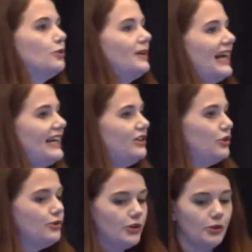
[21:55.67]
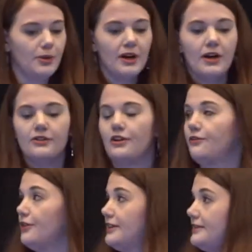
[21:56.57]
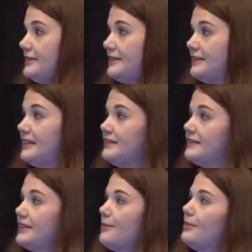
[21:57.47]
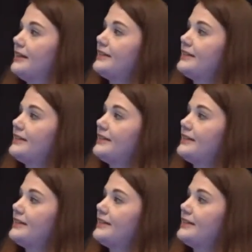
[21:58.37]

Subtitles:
Play and YouTube. So for instance, in this example, I